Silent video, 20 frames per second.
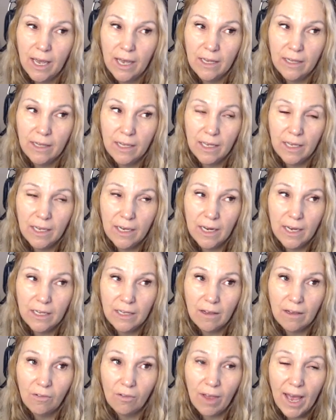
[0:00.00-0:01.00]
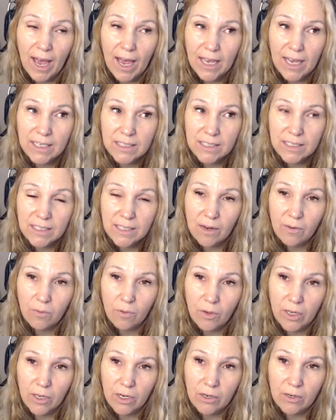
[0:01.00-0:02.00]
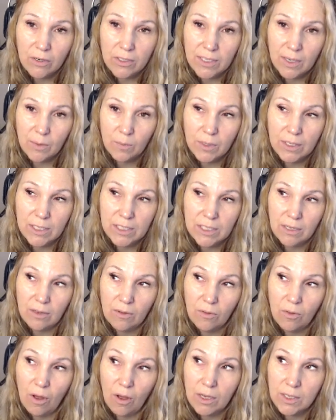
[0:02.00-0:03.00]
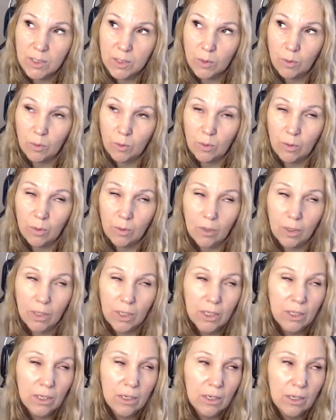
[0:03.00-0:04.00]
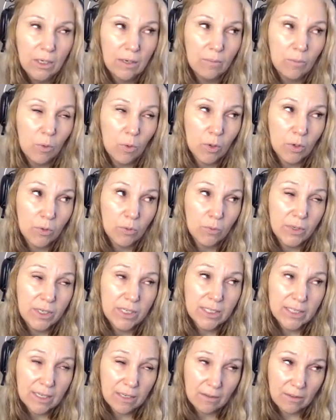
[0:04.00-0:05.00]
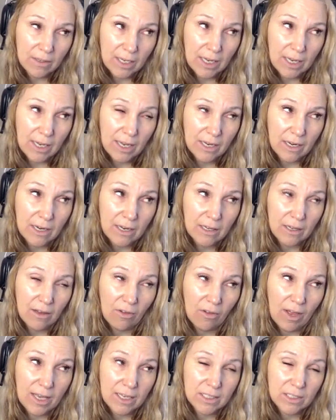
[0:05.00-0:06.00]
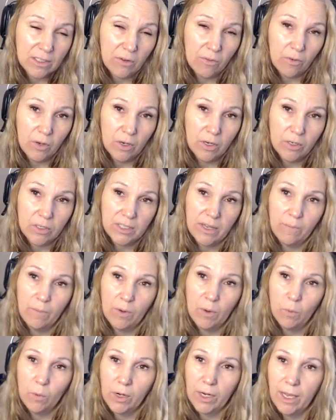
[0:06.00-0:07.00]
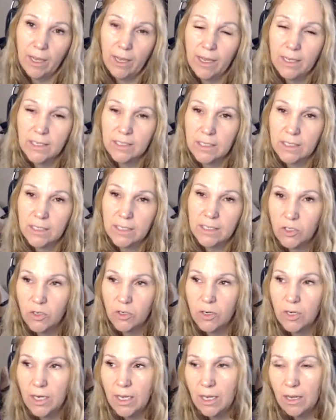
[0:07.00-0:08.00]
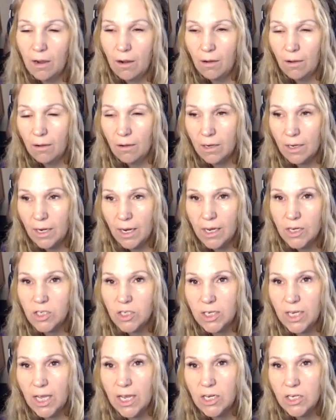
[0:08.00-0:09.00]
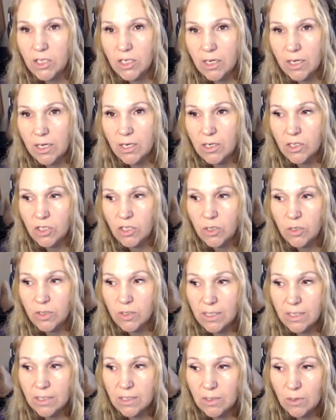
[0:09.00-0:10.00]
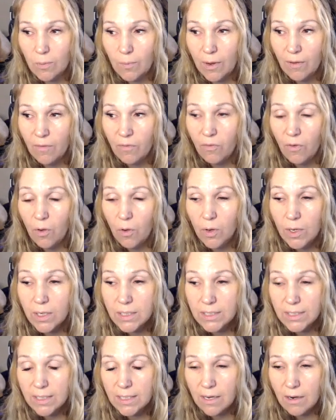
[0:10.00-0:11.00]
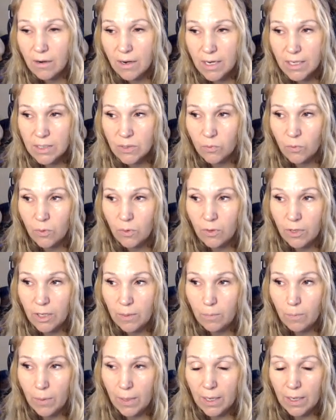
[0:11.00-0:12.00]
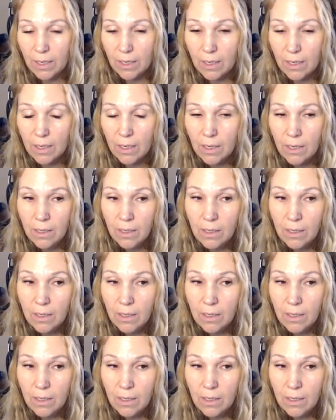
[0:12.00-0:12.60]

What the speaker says: And then in the last several years, I went to law school more recently. And in the last several years, I've been working as an attorney on education issues. And so my focus there has really been